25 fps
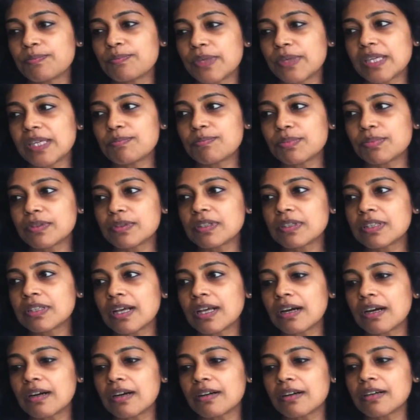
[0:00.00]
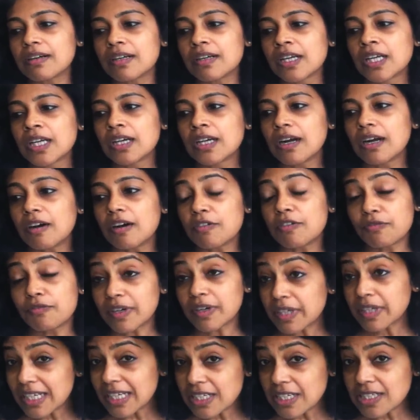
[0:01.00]
people are
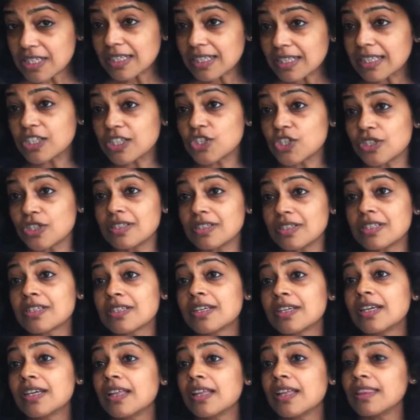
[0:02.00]
very intelligent.